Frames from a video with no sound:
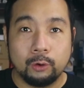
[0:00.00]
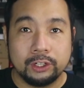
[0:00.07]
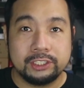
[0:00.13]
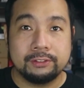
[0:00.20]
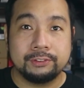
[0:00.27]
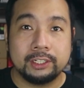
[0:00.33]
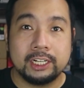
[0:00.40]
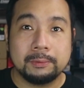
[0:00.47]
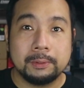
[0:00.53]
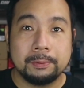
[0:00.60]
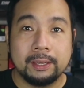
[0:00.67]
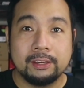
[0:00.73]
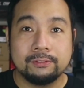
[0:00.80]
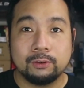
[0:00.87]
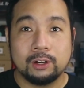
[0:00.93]
course, if you're gonna be
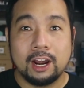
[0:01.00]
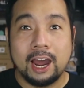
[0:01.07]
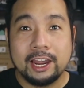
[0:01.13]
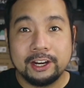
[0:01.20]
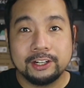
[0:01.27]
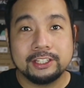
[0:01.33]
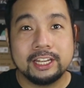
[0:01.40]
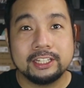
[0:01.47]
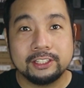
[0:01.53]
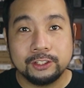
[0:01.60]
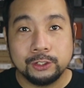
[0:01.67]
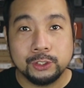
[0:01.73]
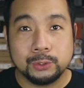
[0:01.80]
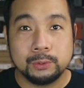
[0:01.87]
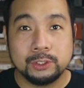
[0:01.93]
paying for higher than the
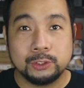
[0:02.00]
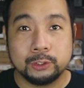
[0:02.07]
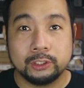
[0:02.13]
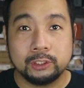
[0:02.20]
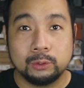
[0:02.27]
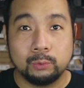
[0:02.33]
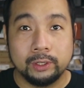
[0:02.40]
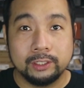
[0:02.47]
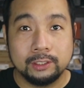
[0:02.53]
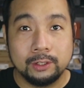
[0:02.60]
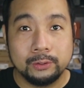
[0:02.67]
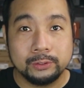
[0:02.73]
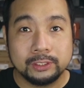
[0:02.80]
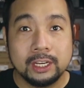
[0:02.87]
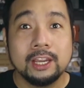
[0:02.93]
usual Jordan 1
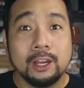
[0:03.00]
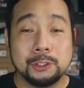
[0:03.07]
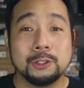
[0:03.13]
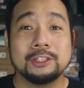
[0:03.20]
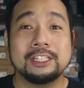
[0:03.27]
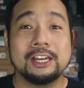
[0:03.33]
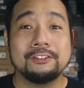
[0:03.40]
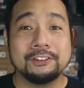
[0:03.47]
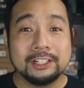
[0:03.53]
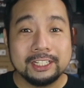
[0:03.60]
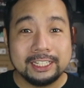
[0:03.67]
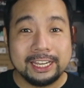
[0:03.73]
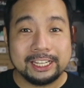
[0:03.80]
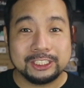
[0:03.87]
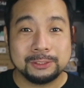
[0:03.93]
lows, you should
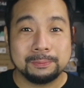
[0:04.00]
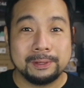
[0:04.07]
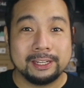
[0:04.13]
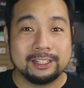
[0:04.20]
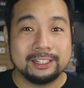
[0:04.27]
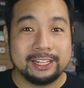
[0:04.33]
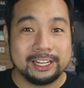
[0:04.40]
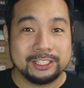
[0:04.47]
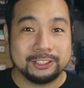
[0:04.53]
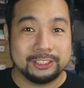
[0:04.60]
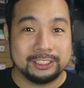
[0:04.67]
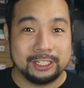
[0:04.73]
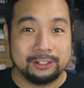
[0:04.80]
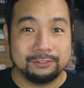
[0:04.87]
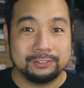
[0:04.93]
definitely expect an extra
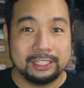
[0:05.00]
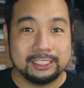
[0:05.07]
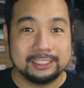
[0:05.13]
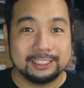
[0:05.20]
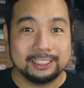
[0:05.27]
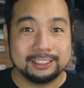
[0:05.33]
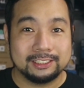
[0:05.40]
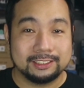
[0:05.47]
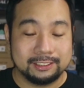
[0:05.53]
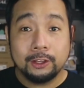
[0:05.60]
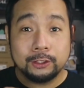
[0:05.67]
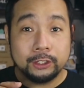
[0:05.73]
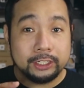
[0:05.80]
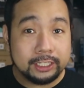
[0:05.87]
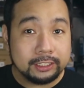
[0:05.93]
set of laces.
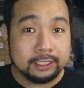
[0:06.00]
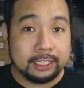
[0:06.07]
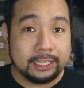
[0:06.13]
Underneath the